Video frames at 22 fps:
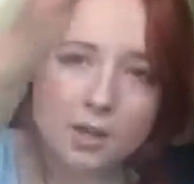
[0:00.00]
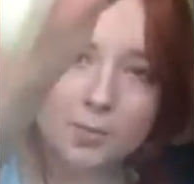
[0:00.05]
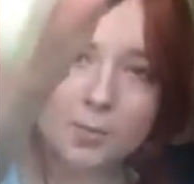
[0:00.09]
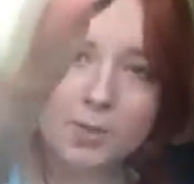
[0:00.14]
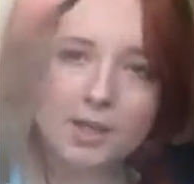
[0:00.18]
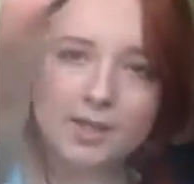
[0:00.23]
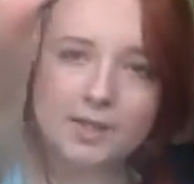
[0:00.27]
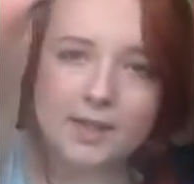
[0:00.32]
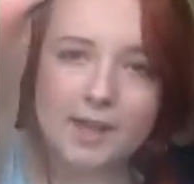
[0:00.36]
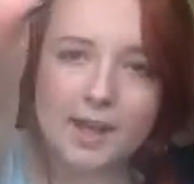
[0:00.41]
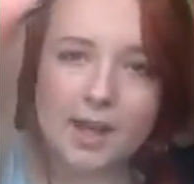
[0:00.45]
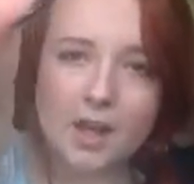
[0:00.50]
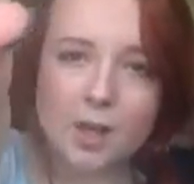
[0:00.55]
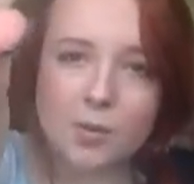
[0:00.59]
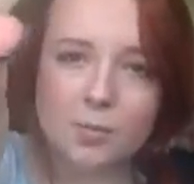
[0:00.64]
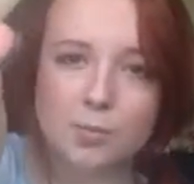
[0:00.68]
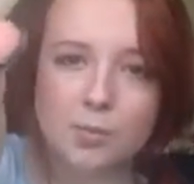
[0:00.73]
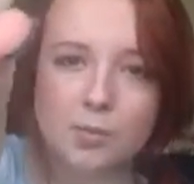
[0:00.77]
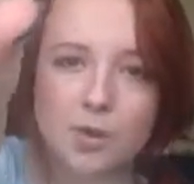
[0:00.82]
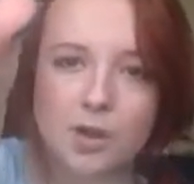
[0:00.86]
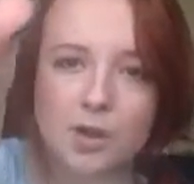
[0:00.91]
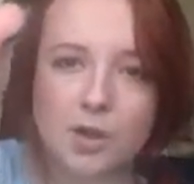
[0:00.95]
picked that up
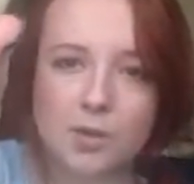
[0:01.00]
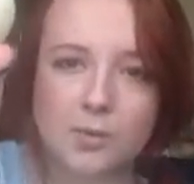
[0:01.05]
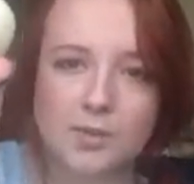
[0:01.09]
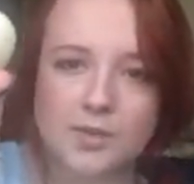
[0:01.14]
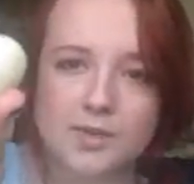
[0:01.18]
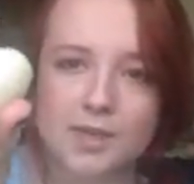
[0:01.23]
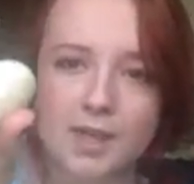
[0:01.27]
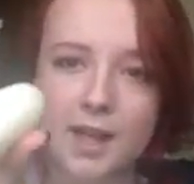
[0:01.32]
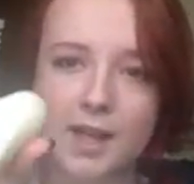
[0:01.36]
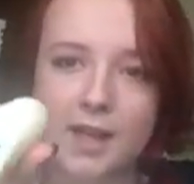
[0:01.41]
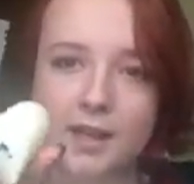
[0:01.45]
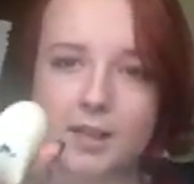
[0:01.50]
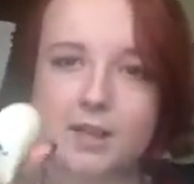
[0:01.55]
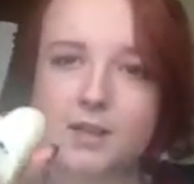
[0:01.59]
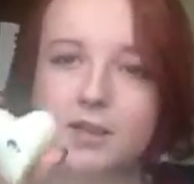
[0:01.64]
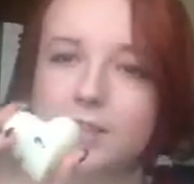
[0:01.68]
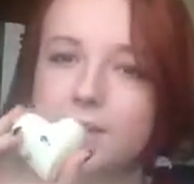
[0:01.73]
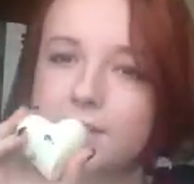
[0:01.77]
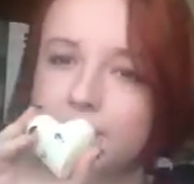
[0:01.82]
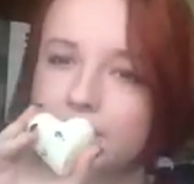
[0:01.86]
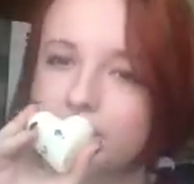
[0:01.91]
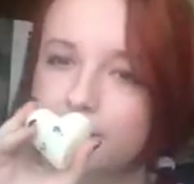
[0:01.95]
while I was there
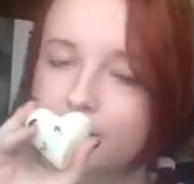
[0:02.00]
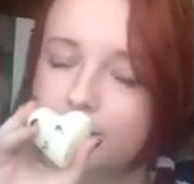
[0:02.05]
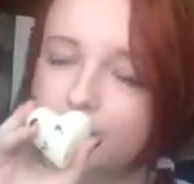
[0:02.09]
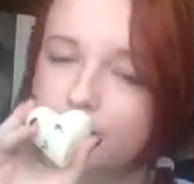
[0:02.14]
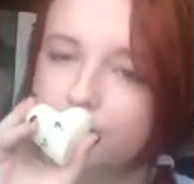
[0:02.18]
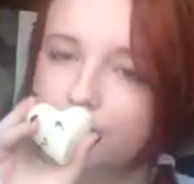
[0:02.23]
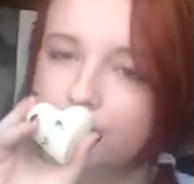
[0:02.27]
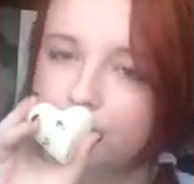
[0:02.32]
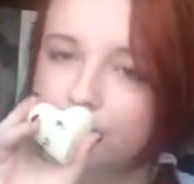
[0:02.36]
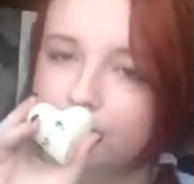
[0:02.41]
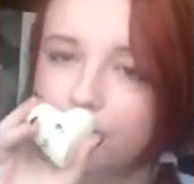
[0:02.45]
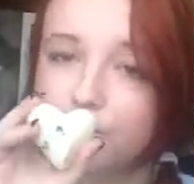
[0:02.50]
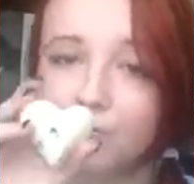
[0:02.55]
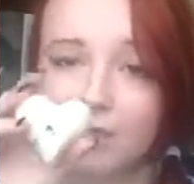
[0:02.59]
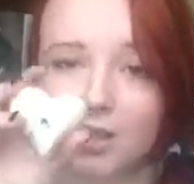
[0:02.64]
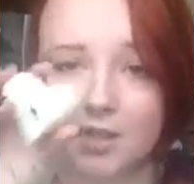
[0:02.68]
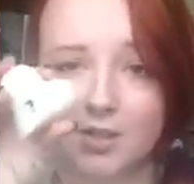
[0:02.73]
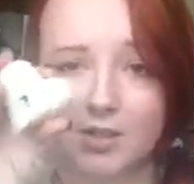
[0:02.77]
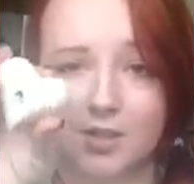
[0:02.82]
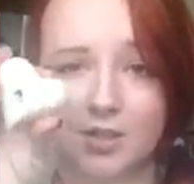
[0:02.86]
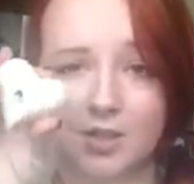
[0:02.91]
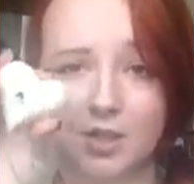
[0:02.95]
because
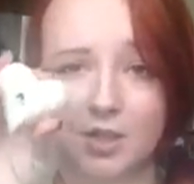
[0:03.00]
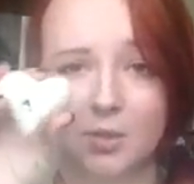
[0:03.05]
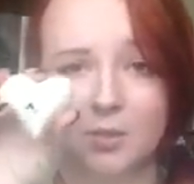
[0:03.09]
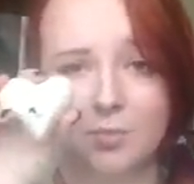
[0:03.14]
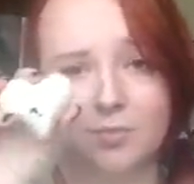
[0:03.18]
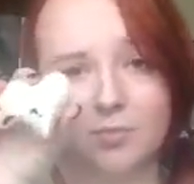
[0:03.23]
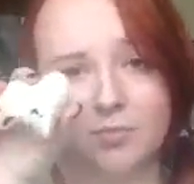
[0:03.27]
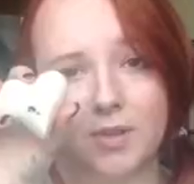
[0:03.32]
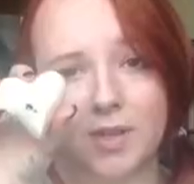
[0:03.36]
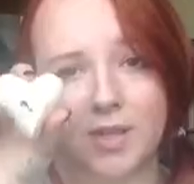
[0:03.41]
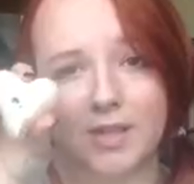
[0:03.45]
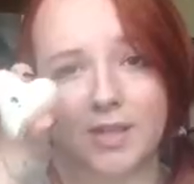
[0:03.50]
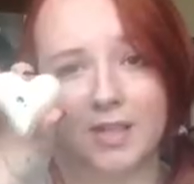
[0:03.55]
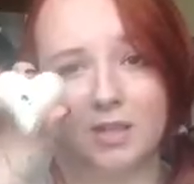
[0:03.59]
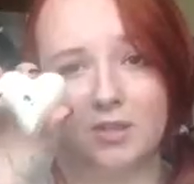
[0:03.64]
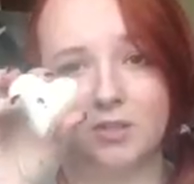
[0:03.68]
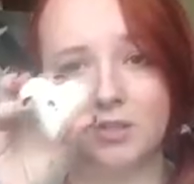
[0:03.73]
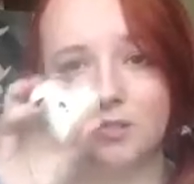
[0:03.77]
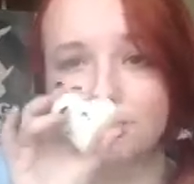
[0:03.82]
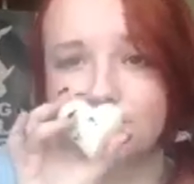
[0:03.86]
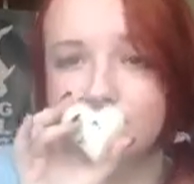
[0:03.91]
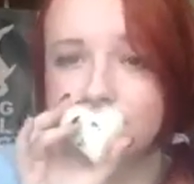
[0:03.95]
it's cute and
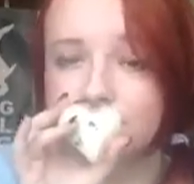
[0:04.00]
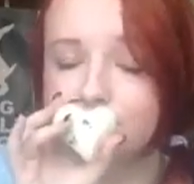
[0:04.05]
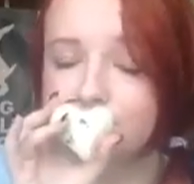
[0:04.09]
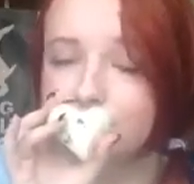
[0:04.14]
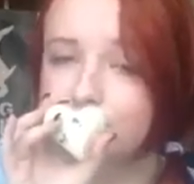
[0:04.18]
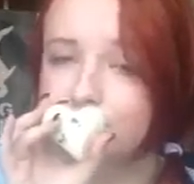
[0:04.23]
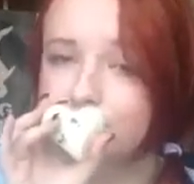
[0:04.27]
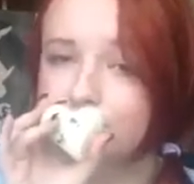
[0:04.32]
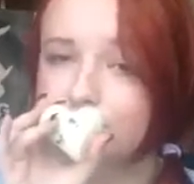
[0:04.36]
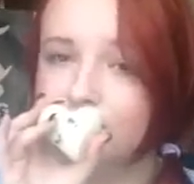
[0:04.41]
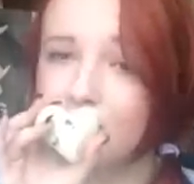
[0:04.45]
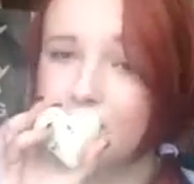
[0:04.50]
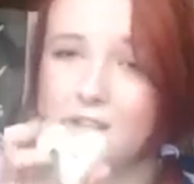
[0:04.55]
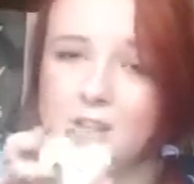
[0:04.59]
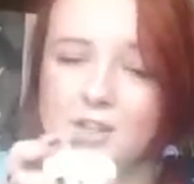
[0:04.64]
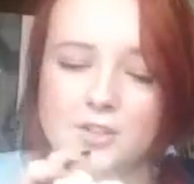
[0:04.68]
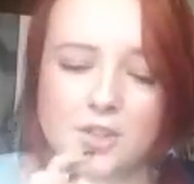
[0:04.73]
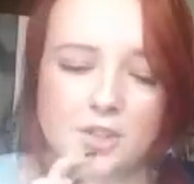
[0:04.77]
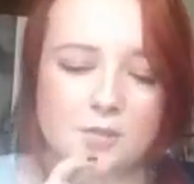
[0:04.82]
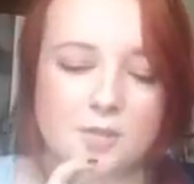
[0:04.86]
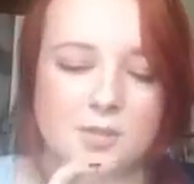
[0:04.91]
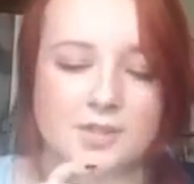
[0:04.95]
little, and I
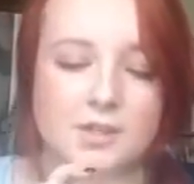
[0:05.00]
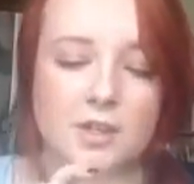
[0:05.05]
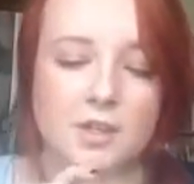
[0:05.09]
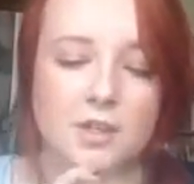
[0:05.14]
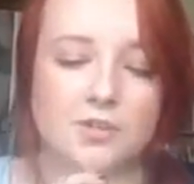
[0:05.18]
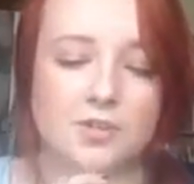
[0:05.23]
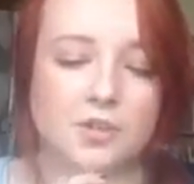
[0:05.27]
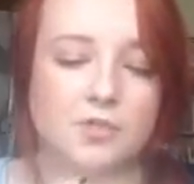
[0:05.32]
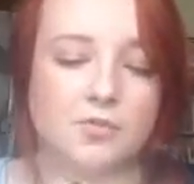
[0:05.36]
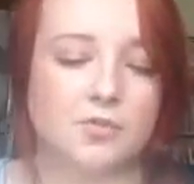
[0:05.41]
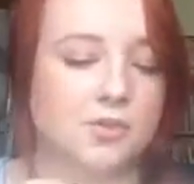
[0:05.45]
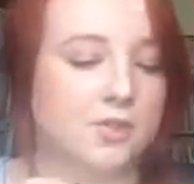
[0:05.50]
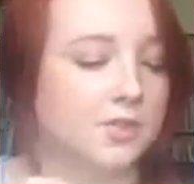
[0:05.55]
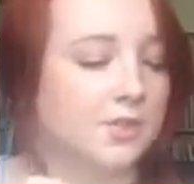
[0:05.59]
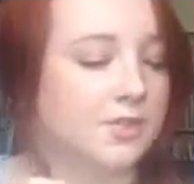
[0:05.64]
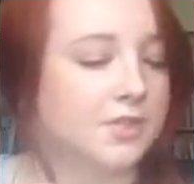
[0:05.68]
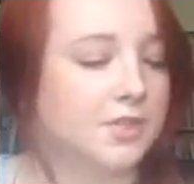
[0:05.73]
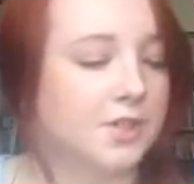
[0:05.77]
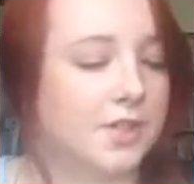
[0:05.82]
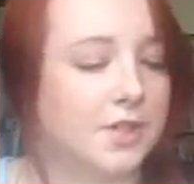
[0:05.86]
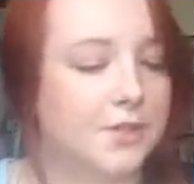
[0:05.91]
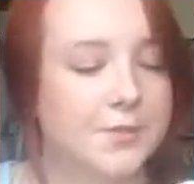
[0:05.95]
don't massage often,
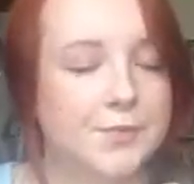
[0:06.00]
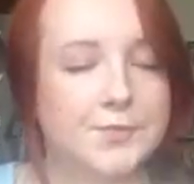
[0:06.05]
so